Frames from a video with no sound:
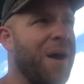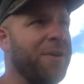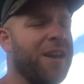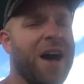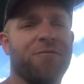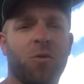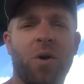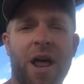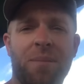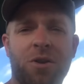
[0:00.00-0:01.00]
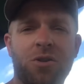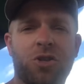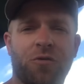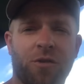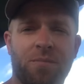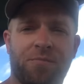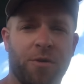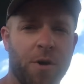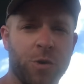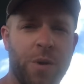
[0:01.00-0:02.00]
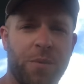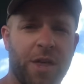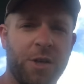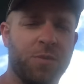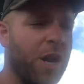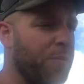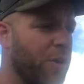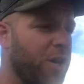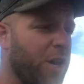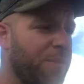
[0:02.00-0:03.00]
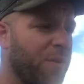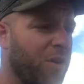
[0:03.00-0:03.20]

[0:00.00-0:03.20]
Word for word: I mean, not from what I'm used to. For, for most people, that's probably pretty good.